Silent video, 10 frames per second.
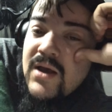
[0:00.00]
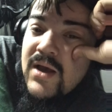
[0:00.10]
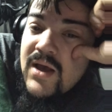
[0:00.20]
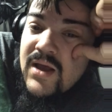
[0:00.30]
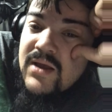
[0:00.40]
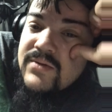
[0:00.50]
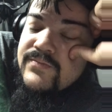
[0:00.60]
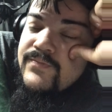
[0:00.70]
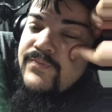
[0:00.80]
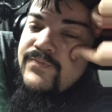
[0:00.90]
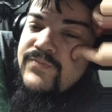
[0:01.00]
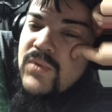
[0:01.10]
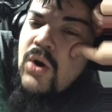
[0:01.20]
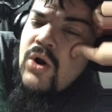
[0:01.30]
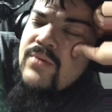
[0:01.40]
uh,
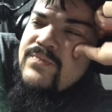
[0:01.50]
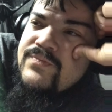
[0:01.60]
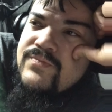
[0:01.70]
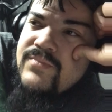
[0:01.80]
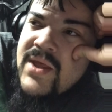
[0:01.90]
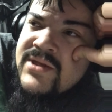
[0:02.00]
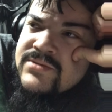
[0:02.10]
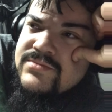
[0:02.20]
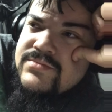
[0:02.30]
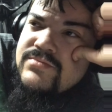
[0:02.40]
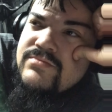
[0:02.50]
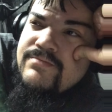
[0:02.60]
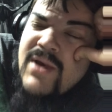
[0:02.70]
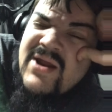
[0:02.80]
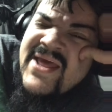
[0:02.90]
or in
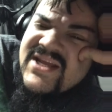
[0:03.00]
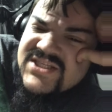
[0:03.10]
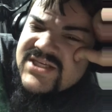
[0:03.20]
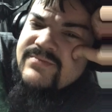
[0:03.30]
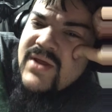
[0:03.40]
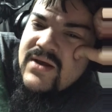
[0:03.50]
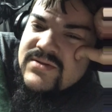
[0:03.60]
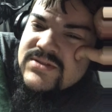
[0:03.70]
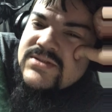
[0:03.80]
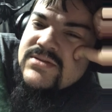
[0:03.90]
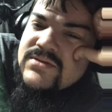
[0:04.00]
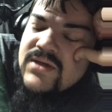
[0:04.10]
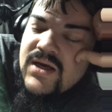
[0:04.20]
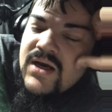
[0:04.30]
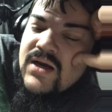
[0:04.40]
about 18 pounds.
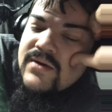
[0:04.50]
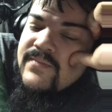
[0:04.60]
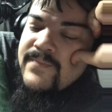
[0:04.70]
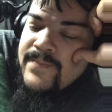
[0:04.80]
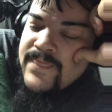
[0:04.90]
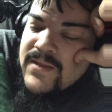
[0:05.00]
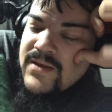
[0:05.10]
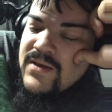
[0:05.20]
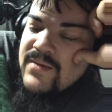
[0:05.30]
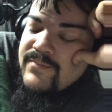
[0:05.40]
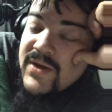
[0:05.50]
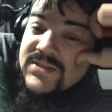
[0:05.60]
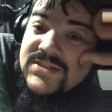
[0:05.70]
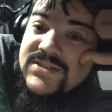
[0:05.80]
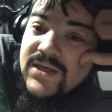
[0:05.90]
Uh,
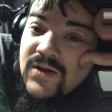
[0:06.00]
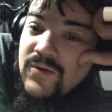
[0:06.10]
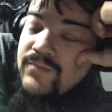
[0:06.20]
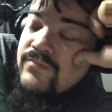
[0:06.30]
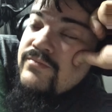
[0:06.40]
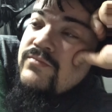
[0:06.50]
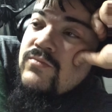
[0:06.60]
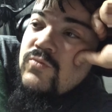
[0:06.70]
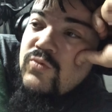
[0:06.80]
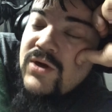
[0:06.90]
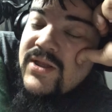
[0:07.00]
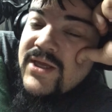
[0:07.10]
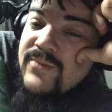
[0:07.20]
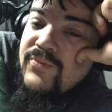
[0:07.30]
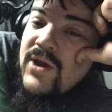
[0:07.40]
but still, really
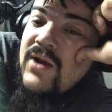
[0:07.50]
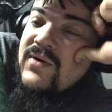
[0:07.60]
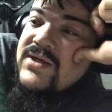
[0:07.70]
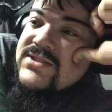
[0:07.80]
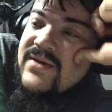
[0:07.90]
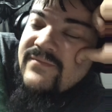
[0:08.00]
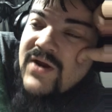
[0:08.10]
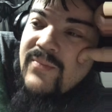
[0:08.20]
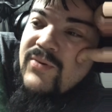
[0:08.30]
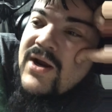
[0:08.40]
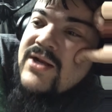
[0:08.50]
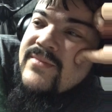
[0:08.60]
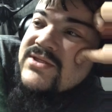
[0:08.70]
good progress. I'm very proud of